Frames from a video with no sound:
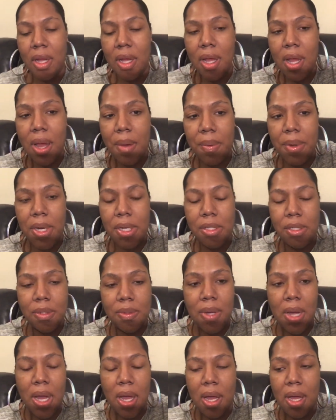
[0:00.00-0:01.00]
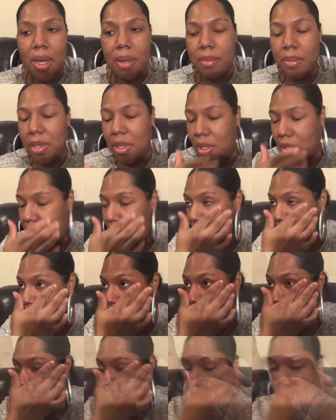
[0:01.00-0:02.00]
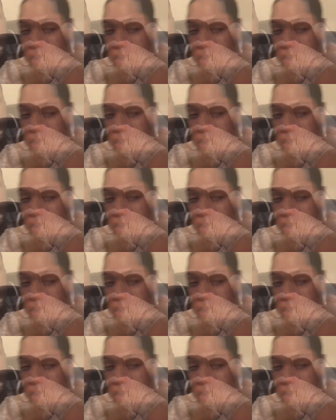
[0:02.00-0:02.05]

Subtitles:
I want to do a I'm